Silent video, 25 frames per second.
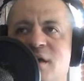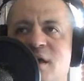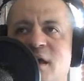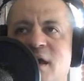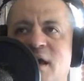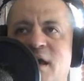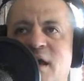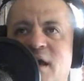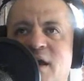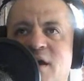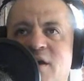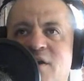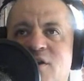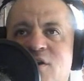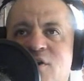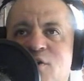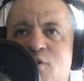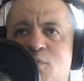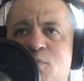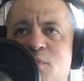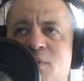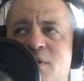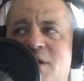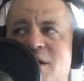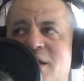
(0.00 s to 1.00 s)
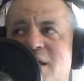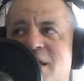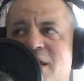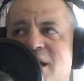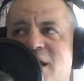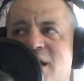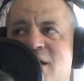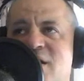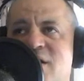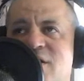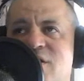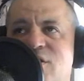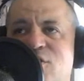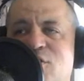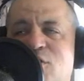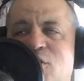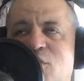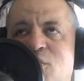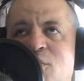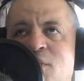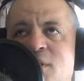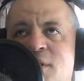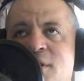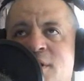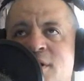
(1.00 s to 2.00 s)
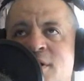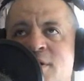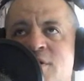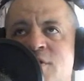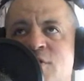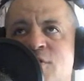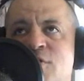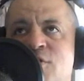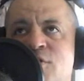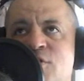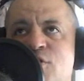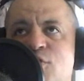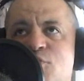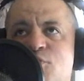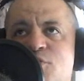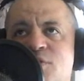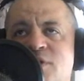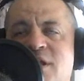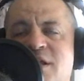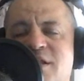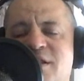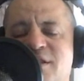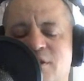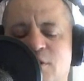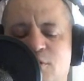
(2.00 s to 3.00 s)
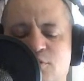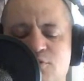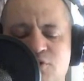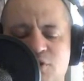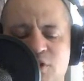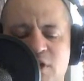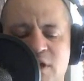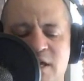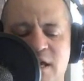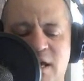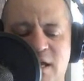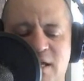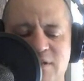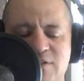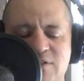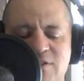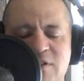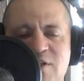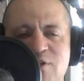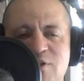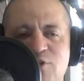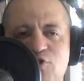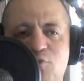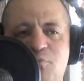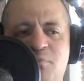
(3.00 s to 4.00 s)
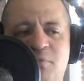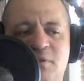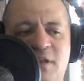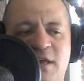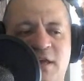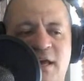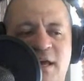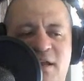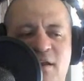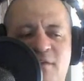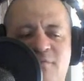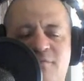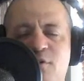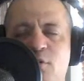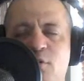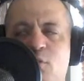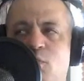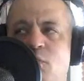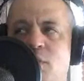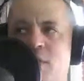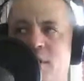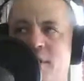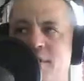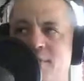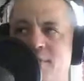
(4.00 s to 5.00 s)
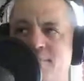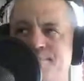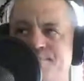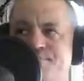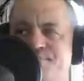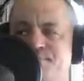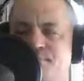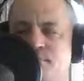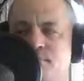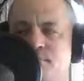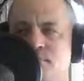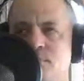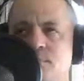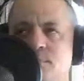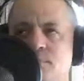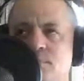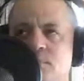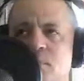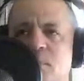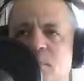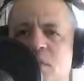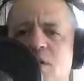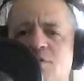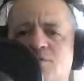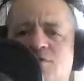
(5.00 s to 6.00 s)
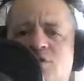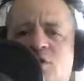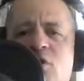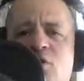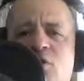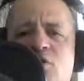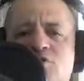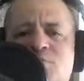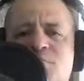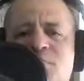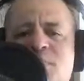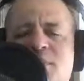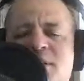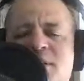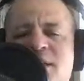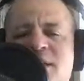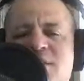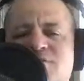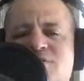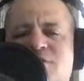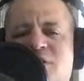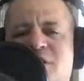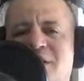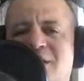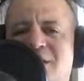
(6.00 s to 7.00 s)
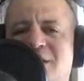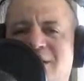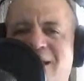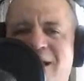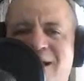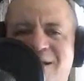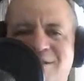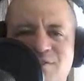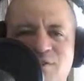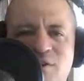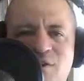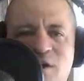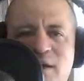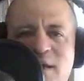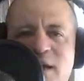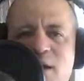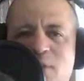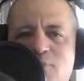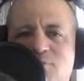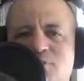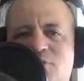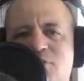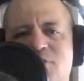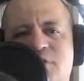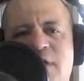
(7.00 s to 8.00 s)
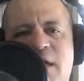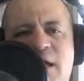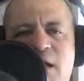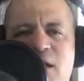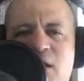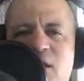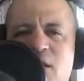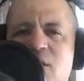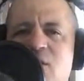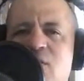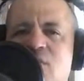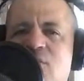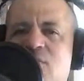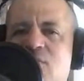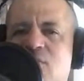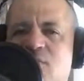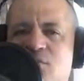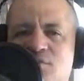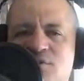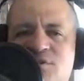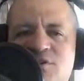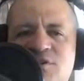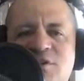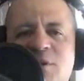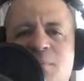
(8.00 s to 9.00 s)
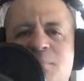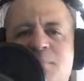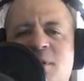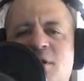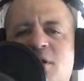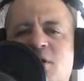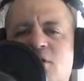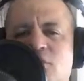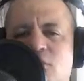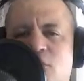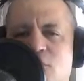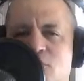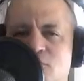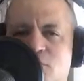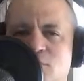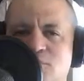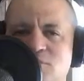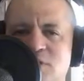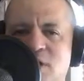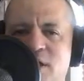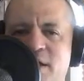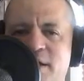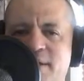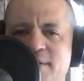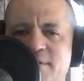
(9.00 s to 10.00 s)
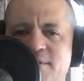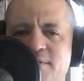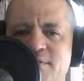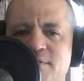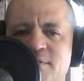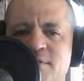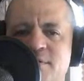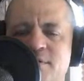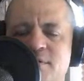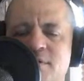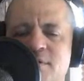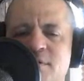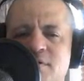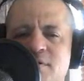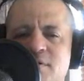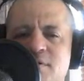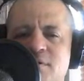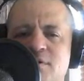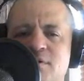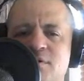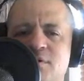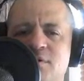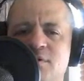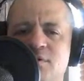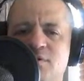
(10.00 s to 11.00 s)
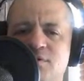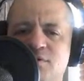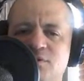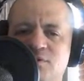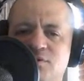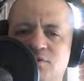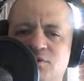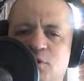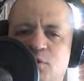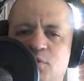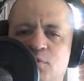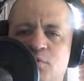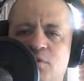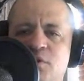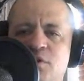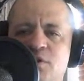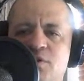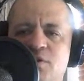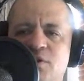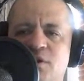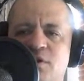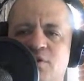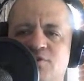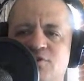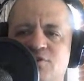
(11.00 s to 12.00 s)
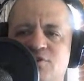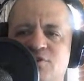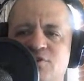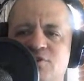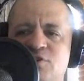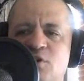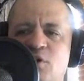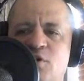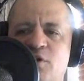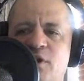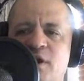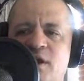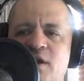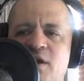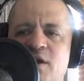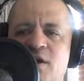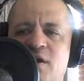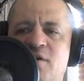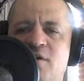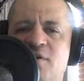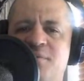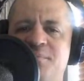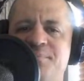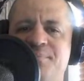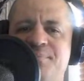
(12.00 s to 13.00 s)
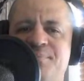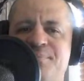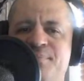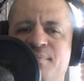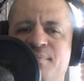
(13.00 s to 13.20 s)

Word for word: And we can get a, you know, those are the kind of seeds you plant if you want to ultimately get to like a last knockout standing or something along those lines. So they're starting off